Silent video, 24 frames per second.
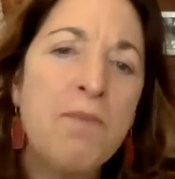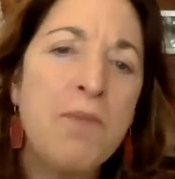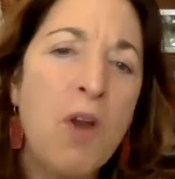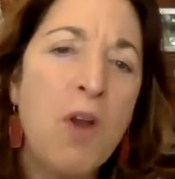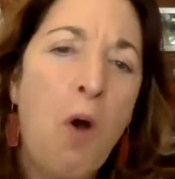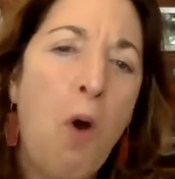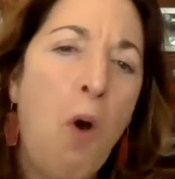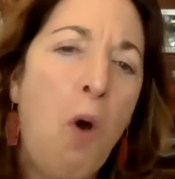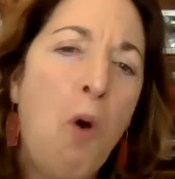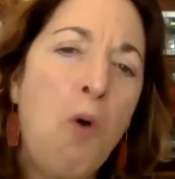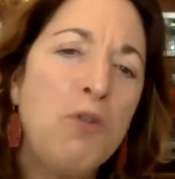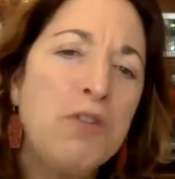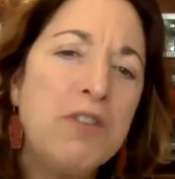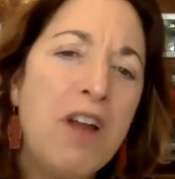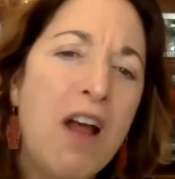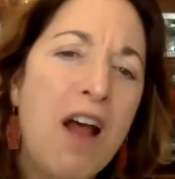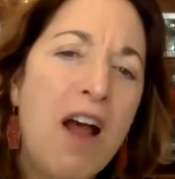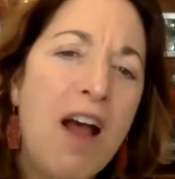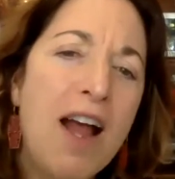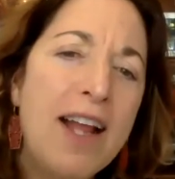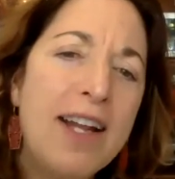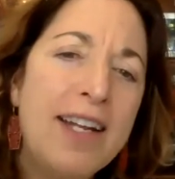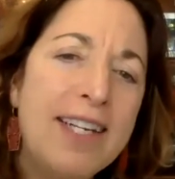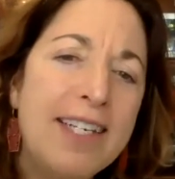hold
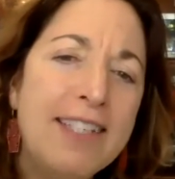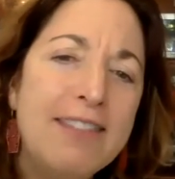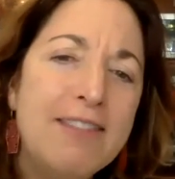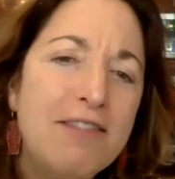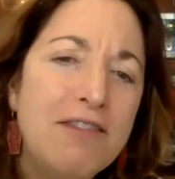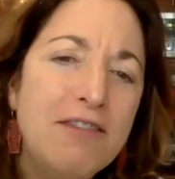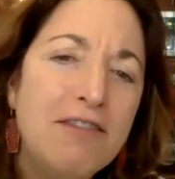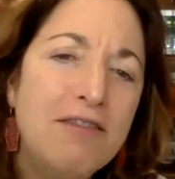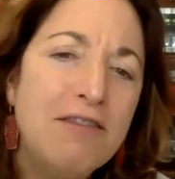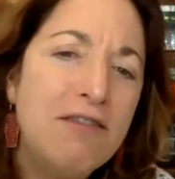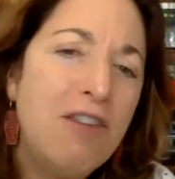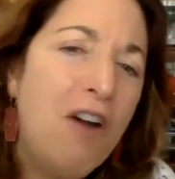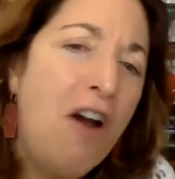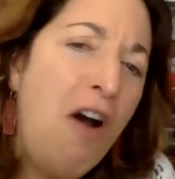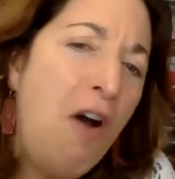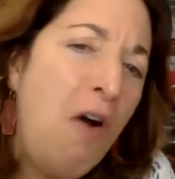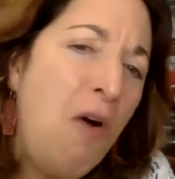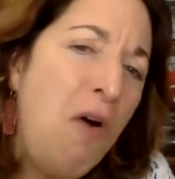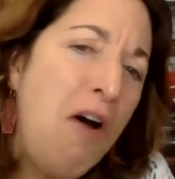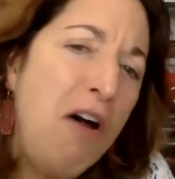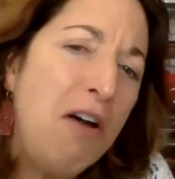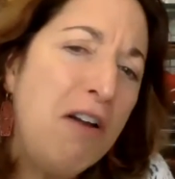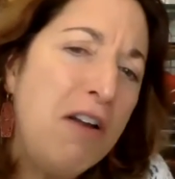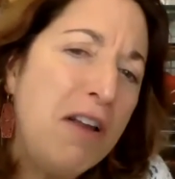on and
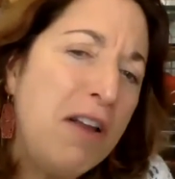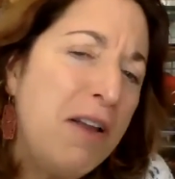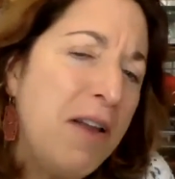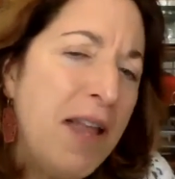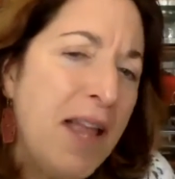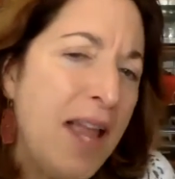hug